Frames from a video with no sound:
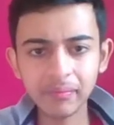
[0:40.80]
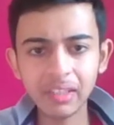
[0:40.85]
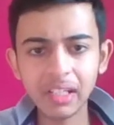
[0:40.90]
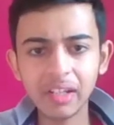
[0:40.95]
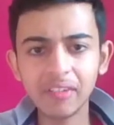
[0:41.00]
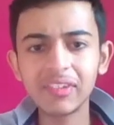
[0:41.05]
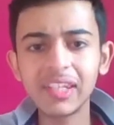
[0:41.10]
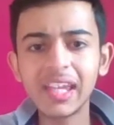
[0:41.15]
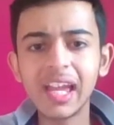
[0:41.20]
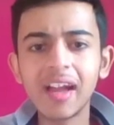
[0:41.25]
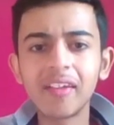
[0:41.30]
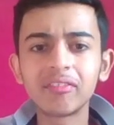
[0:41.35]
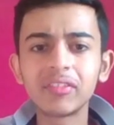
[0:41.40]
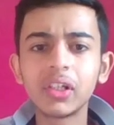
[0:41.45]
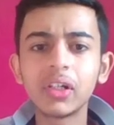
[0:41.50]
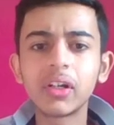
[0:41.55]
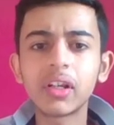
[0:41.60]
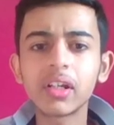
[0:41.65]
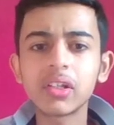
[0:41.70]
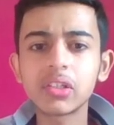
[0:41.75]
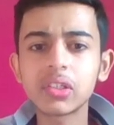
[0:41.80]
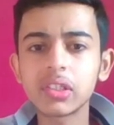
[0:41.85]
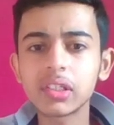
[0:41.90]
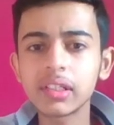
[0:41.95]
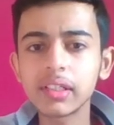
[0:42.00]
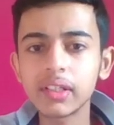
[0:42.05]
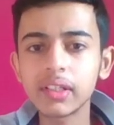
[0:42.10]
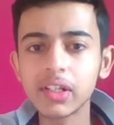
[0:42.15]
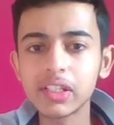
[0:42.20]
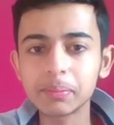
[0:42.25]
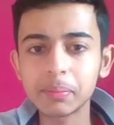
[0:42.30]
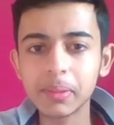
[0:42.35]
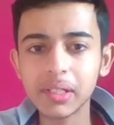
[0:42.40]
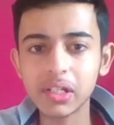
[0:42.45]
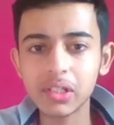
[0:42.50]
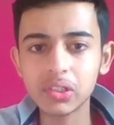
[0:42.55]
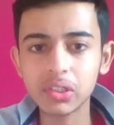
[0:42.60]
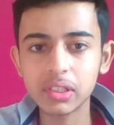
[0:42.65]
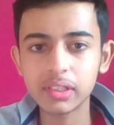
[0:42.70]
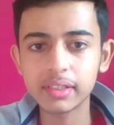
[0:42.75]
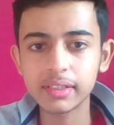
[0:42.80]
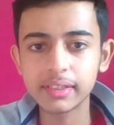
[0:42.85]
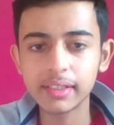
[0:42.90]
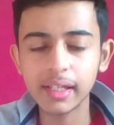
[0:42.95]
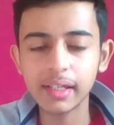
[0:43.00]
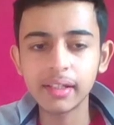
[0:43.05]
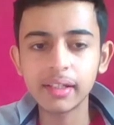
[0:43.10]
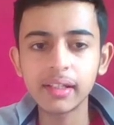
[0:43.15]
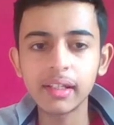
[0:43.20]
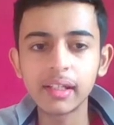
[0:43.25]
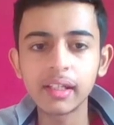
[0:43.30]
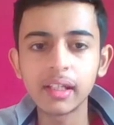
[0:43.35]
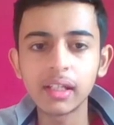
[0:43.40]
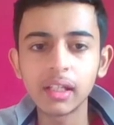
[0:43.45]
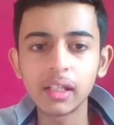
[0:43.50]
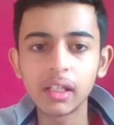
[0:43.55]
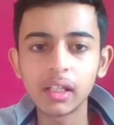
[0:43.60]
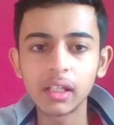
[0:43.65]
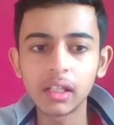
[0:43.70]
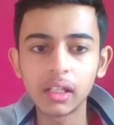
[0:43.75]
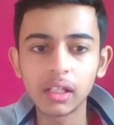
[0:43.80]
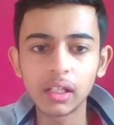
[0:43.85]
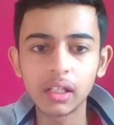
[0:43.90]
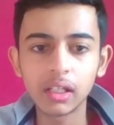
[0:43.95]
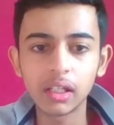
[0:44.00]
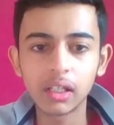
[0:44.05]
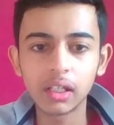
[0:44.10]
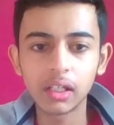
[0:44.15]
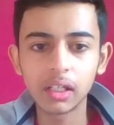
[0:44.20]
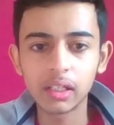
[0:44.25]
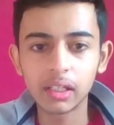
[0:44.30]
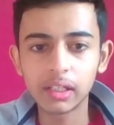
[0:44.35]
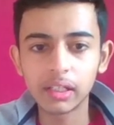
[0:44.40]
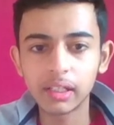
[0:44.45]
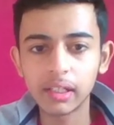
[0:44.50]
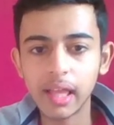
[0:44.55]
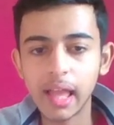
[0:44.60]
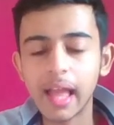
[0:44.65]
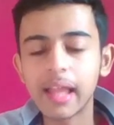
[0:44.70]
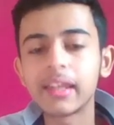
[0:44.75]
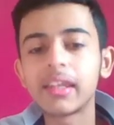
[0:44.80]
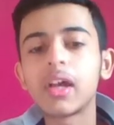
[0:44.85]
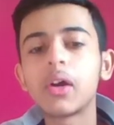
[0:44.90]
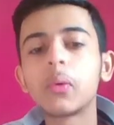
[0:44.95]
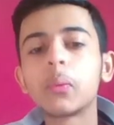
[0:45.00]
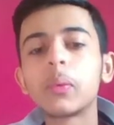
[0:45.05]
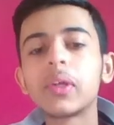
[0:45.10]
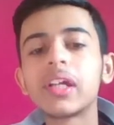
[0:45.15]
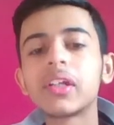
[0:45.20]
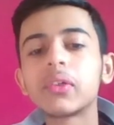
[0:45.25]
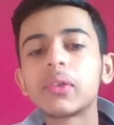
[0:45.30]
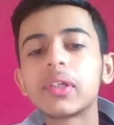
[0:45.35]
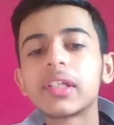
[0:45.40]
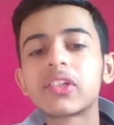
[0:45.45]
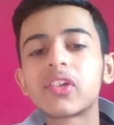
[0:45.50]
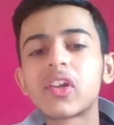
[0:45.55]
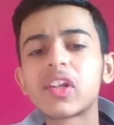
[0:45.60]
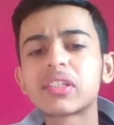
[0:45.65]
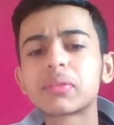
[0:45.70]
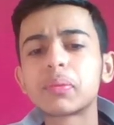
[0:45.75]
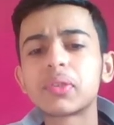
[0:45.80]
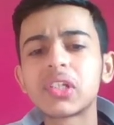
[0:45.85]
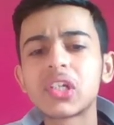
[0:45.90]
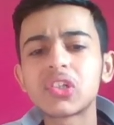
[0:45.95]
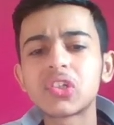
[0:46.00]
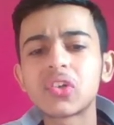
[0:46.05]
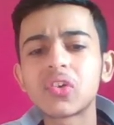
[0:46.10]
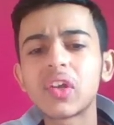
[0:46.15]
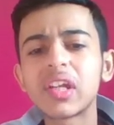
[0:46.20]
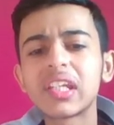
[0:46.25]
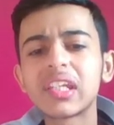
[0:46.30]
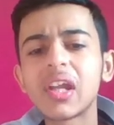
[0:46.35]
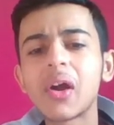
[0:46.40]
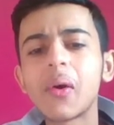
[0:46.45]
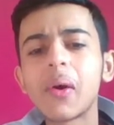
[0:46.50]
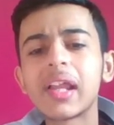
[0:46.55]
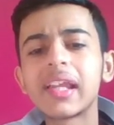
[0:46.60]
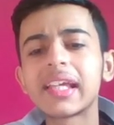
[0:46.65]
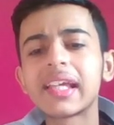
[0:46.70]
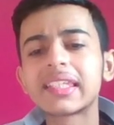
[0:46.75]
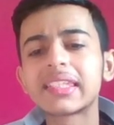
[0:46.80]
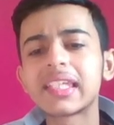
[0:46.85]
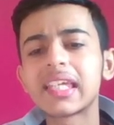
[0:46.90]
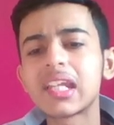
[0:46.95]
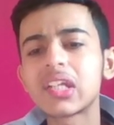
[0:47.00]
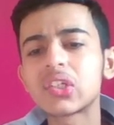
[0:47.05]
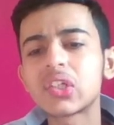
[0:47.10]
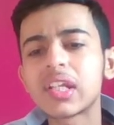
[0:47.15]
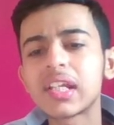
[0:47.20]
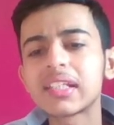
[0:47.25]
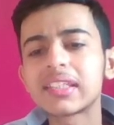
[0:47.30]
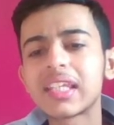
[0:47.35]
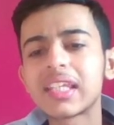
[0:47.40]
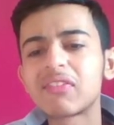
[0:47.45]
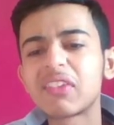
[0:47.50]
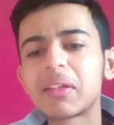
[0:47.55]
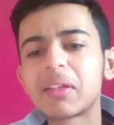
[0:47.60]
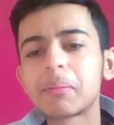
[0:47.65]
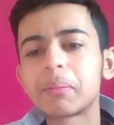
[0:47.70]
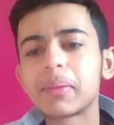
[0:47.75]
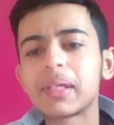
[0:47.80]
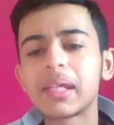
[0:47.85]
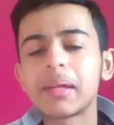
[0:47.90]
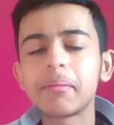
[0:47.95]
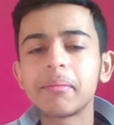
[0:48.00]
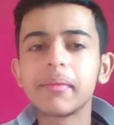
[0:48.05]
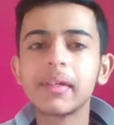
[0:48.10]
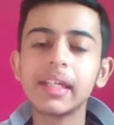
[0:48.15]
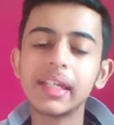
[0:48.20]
We have nutrition, respiration done, and now we are doing transportation right now and excretion at 7 p.m.